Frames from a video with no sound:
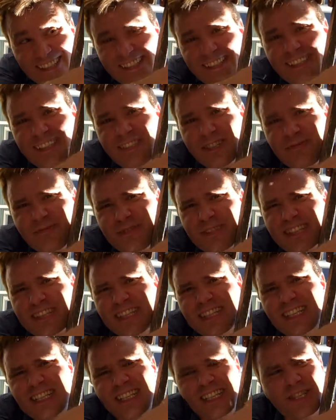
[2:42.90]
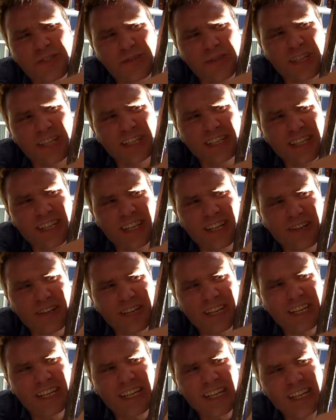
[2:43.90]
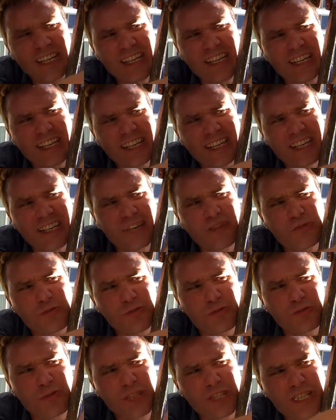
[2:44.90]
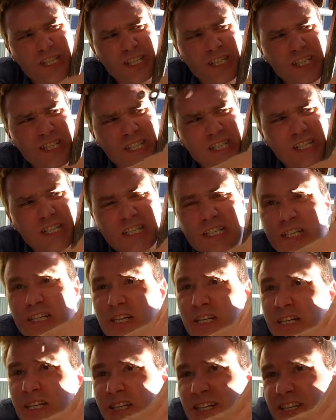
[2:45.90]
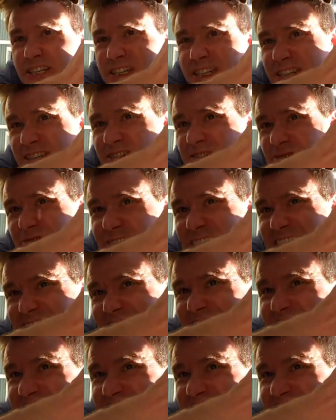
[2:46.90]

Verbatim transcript: So let's run it down. You got drunks, rotten